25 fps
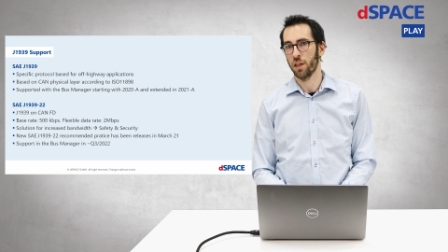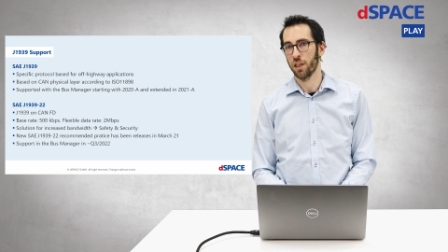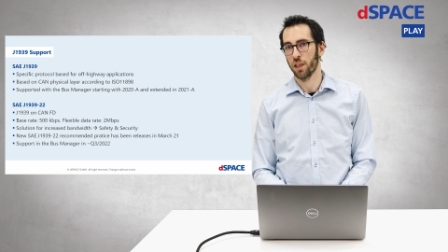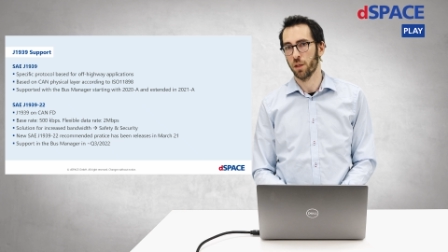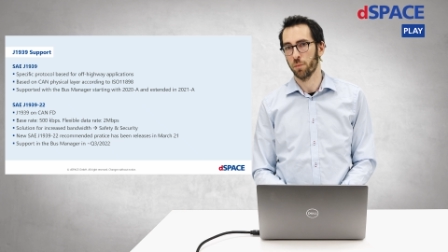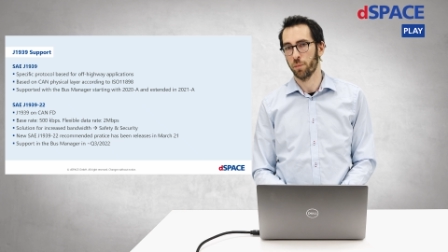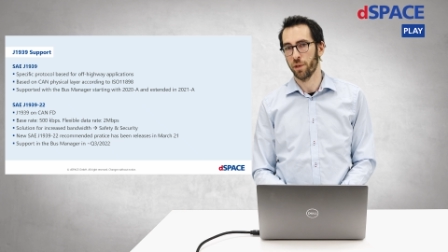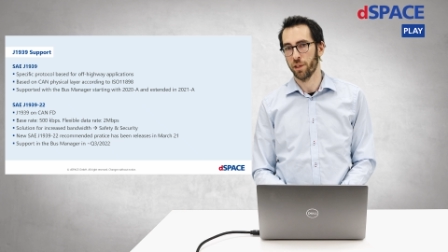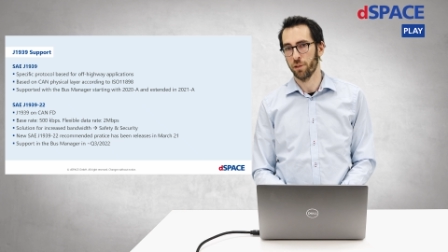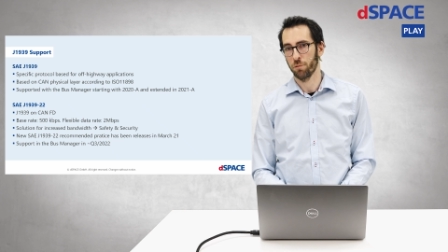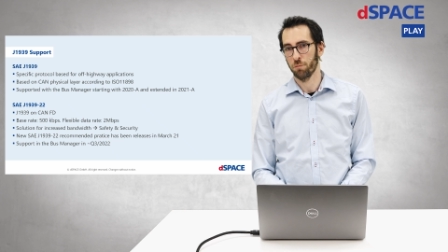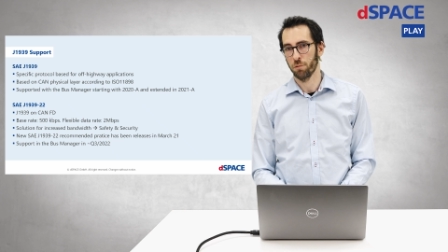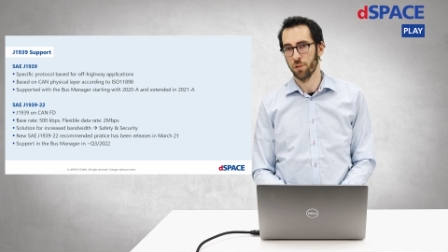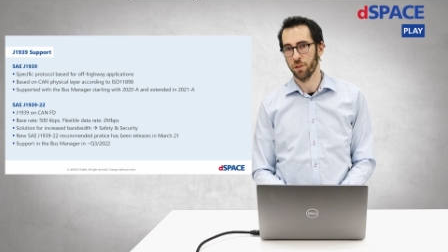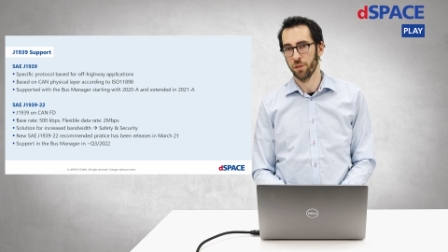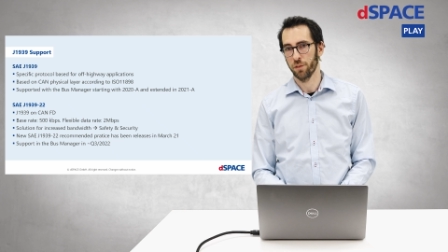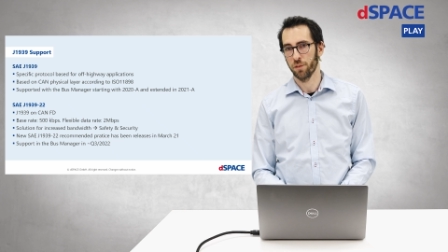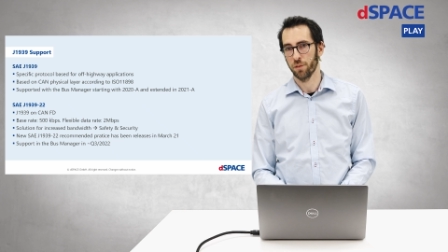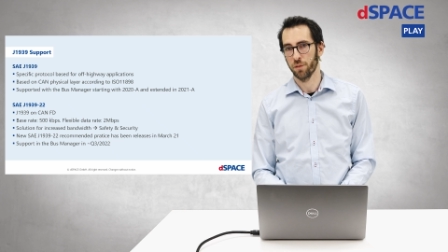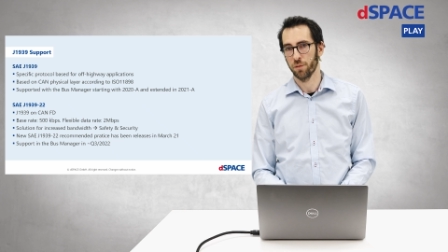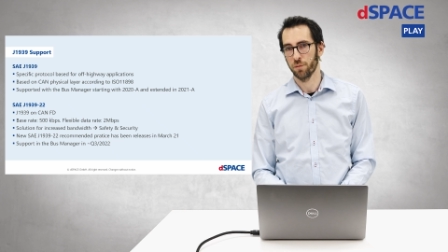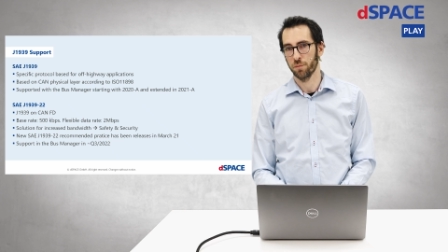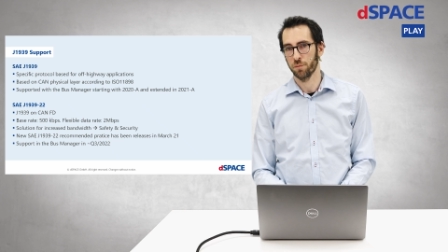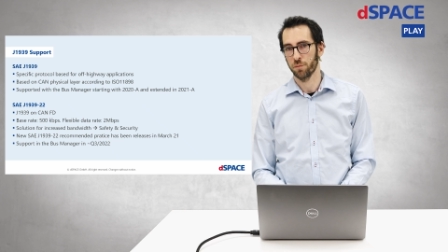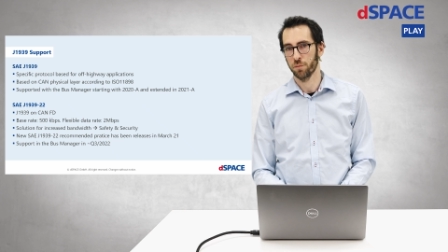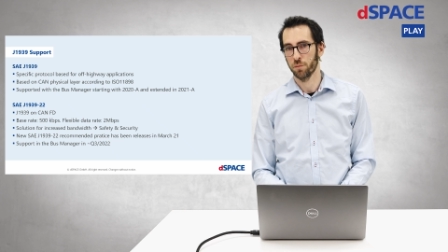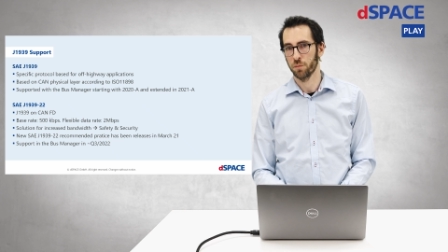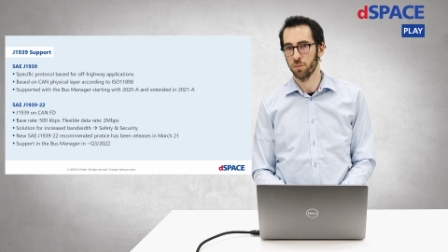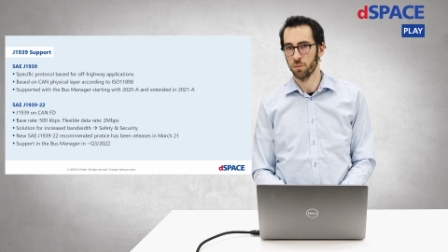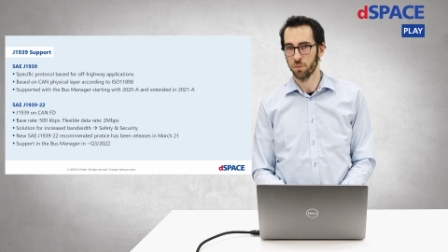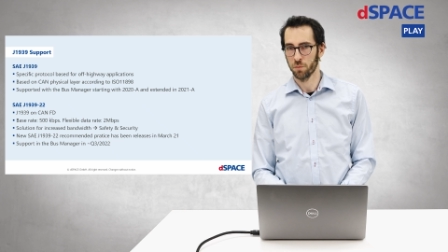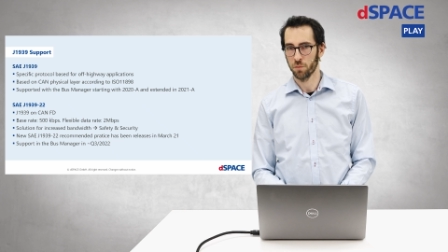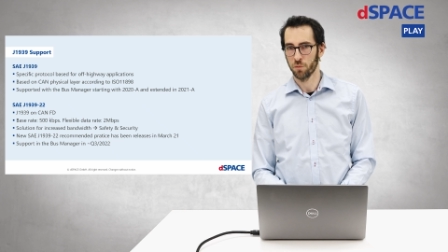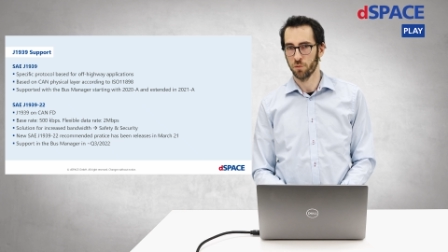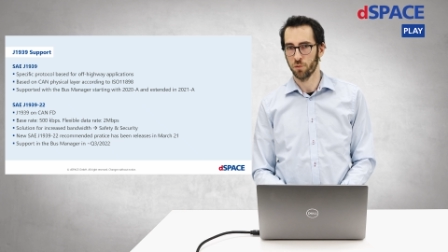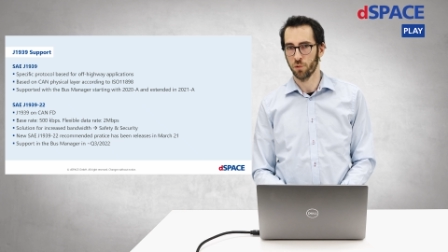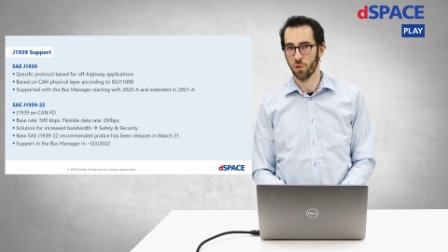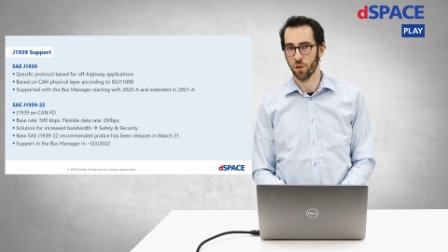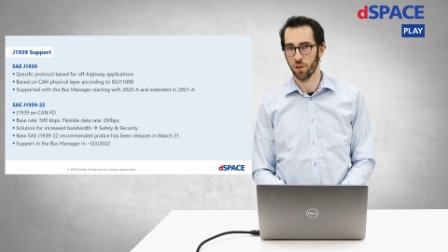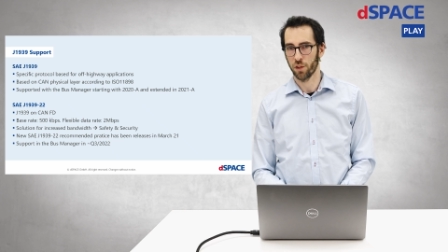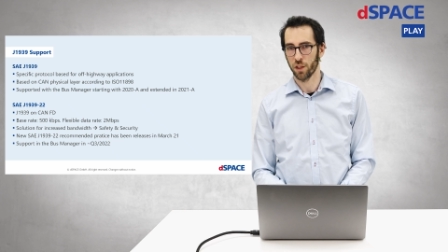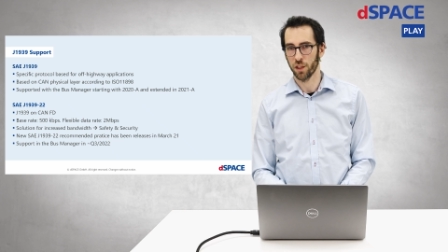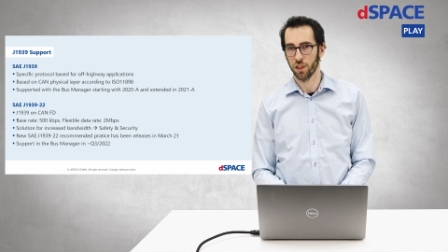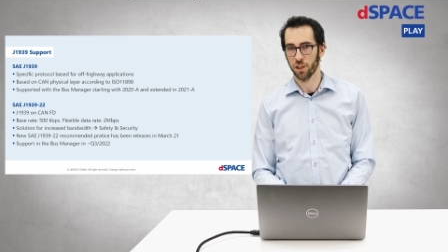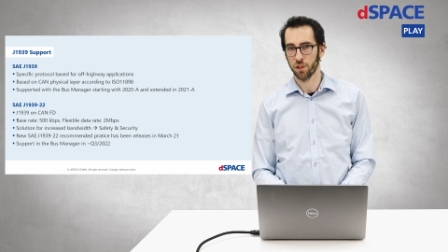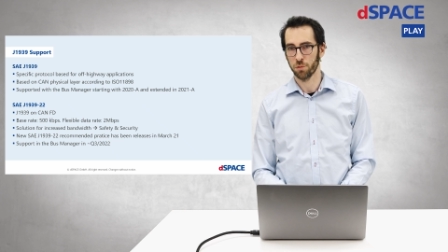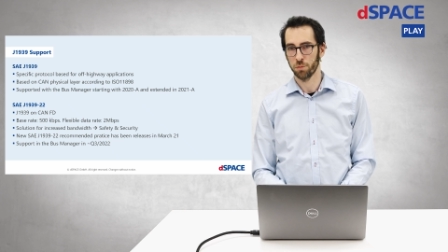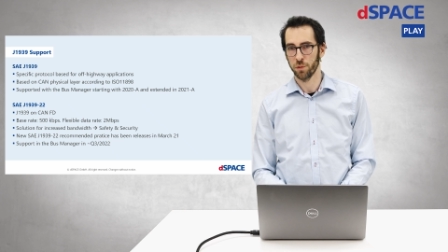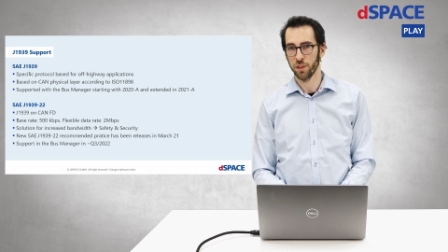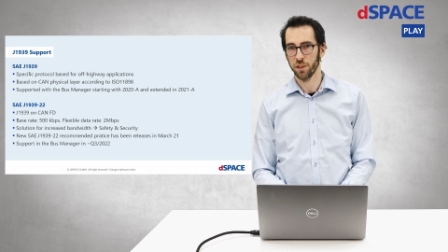higher bandwidth for the
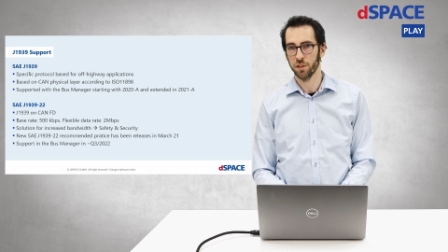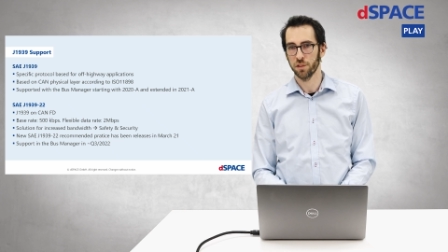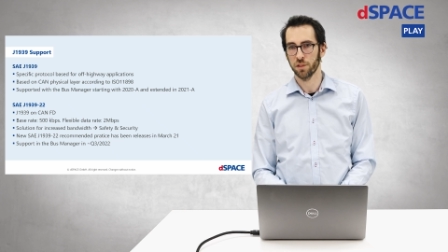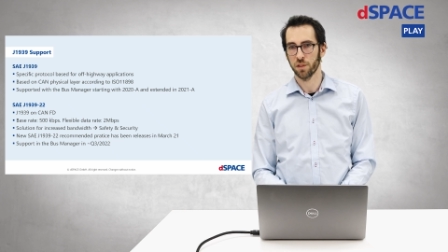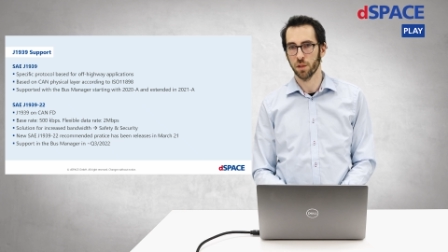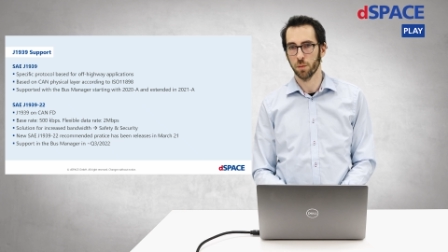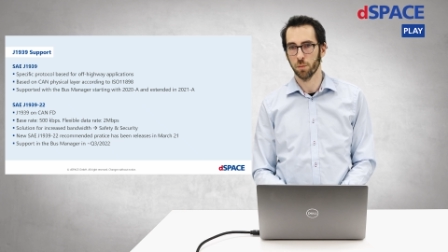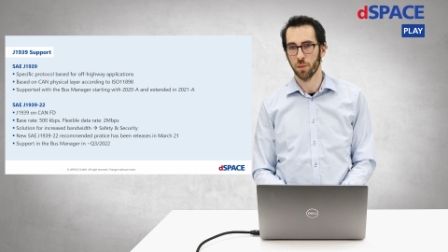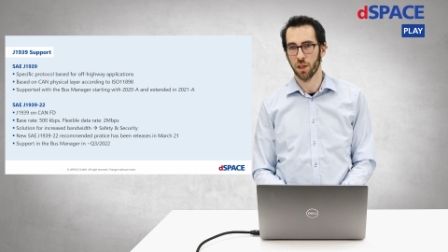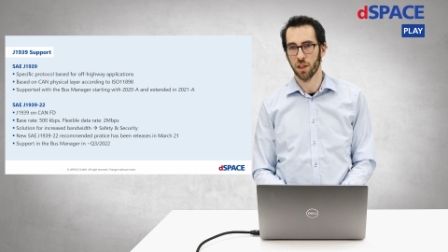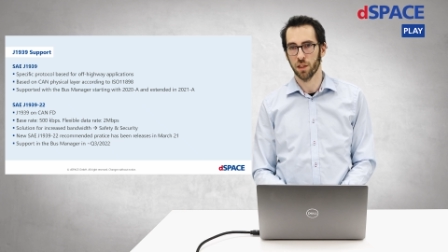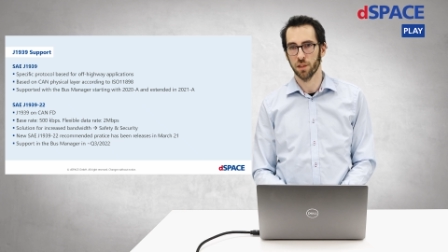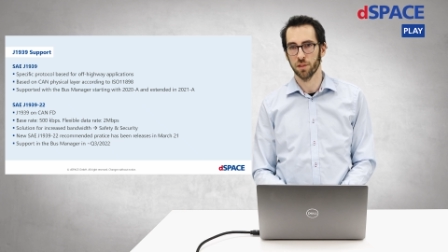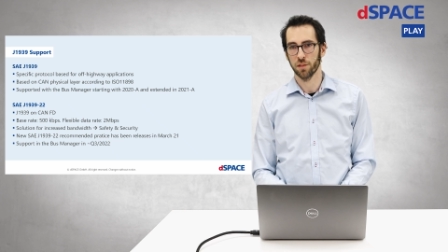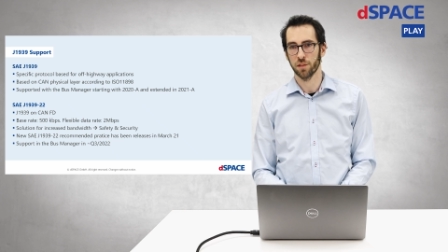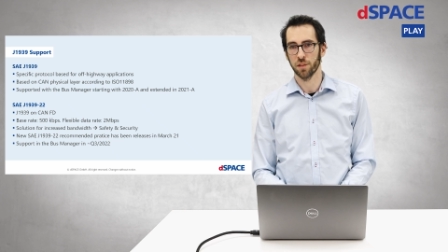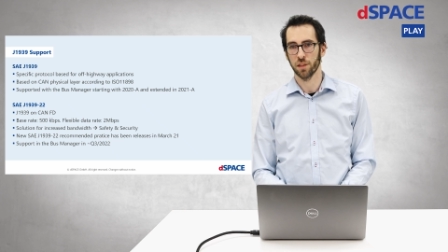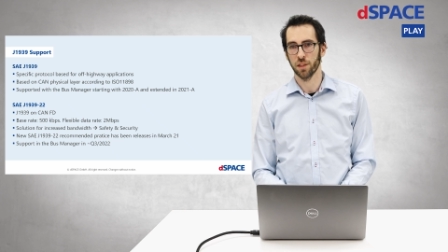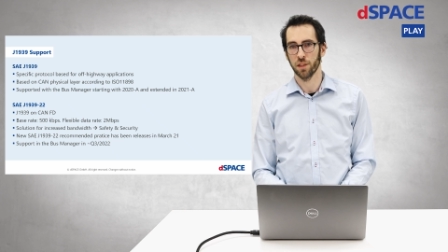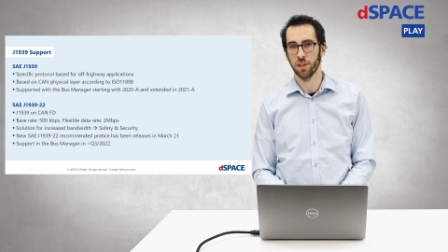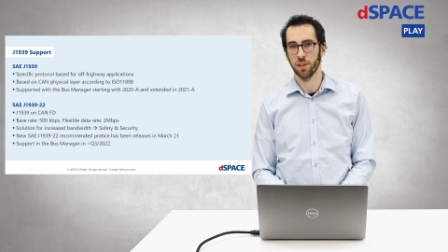increased demands